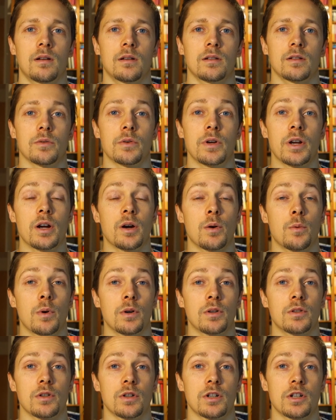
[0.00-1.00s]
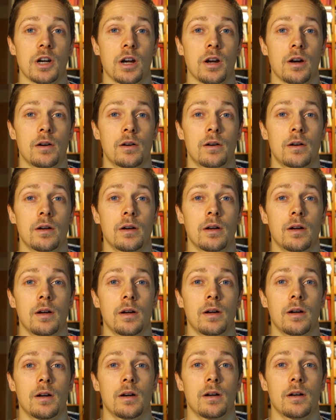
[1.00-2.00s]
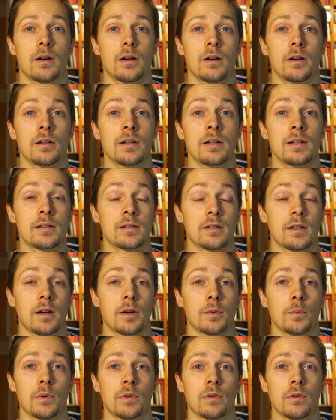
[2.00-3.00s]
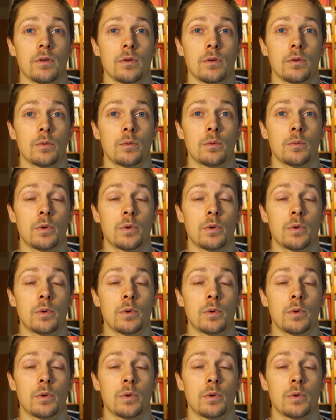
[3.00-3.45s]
So here I want to share an insight with you,